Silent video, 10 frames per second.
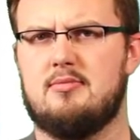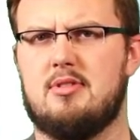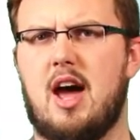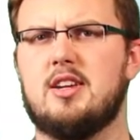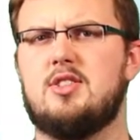
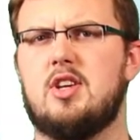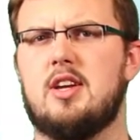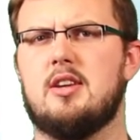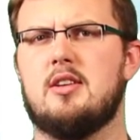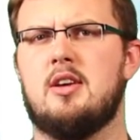
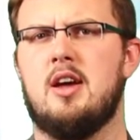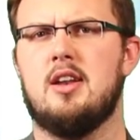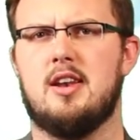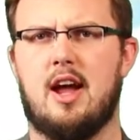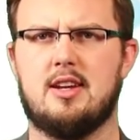
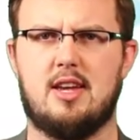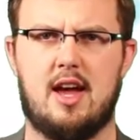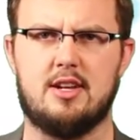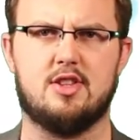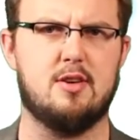
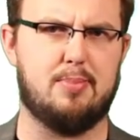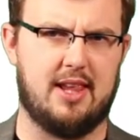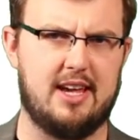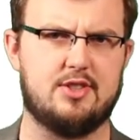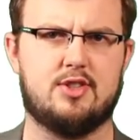1998. The
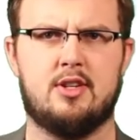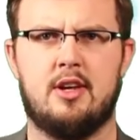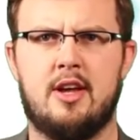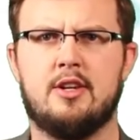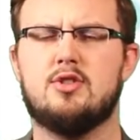place,
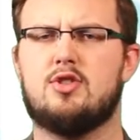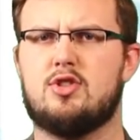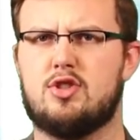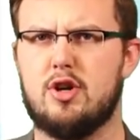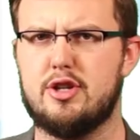
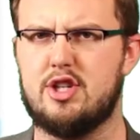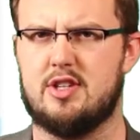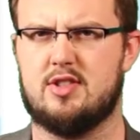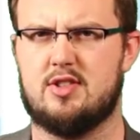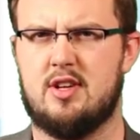
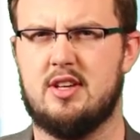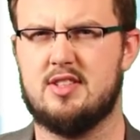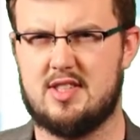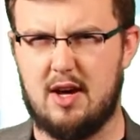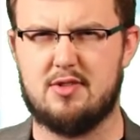Sturgis,
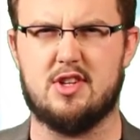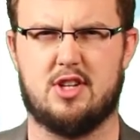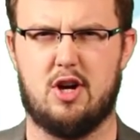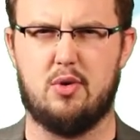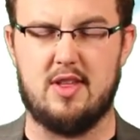South
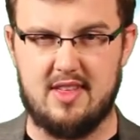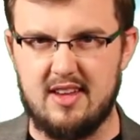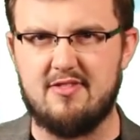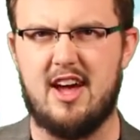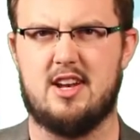Dakota. The
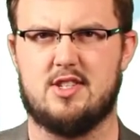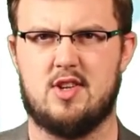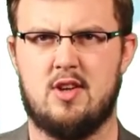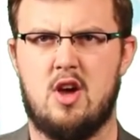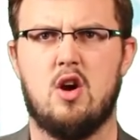
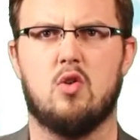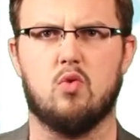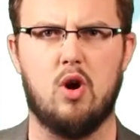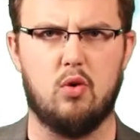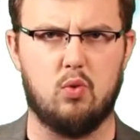event,
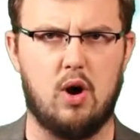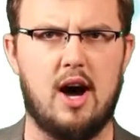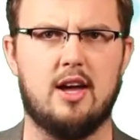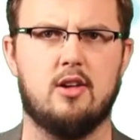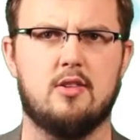Road
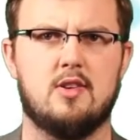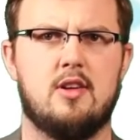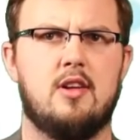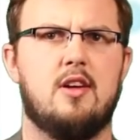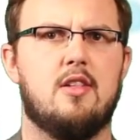Wild.
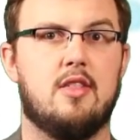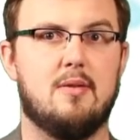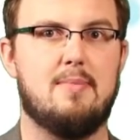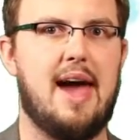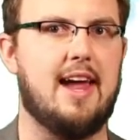
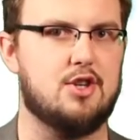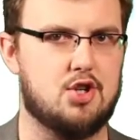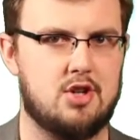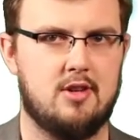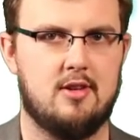The
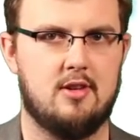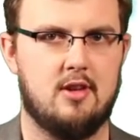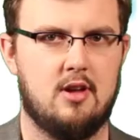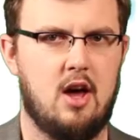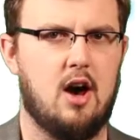match,
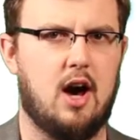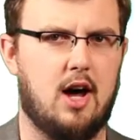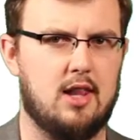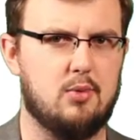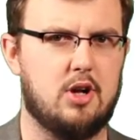
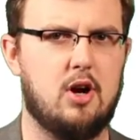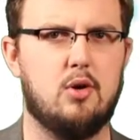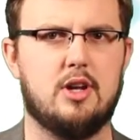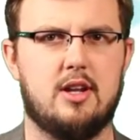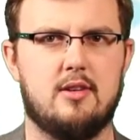Hollywood
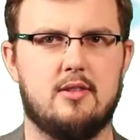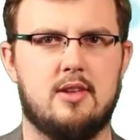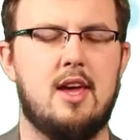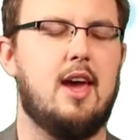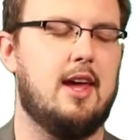Hogan
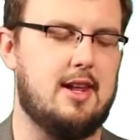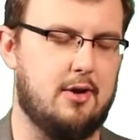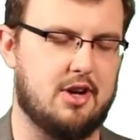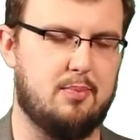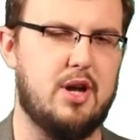and
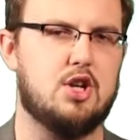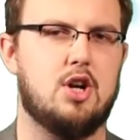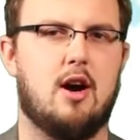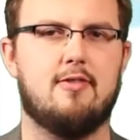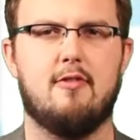Eric
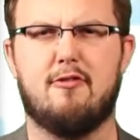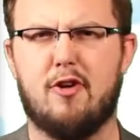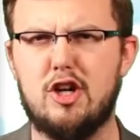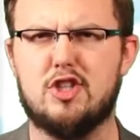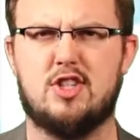Bischoff
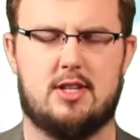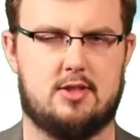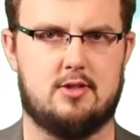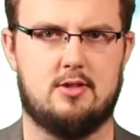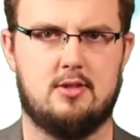
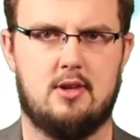versus